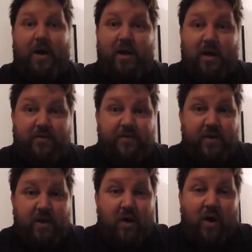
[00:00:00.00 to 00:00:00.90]
my last
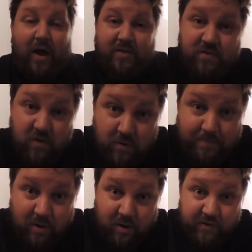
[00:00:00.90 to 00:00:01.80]
video, I do
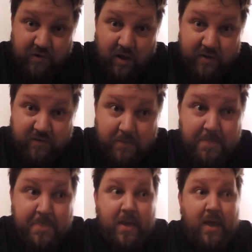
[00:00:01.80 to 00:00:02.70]
apologise.
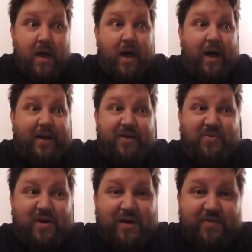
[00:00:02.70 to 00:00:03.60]
I don't
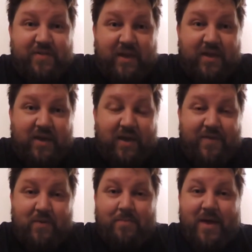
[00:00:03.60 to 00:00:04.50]
know what I was thinking.
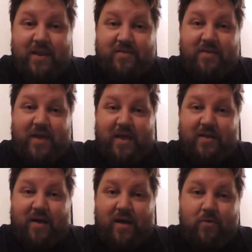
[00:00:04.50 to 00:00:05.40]
If anyone made it to the
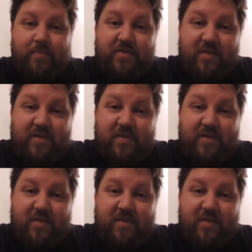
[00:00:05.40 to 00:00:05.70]
end, I will be